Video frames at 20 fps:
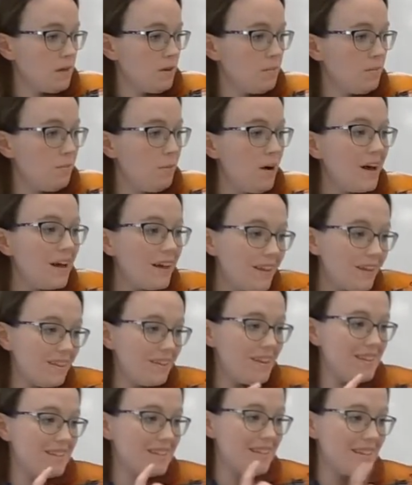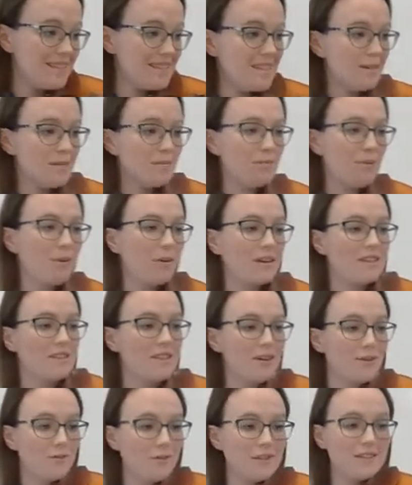But it says the important
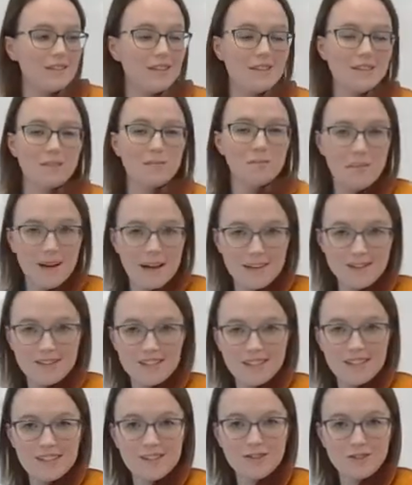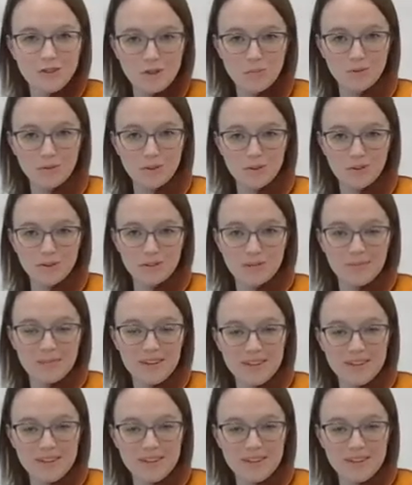difference is magic super glue.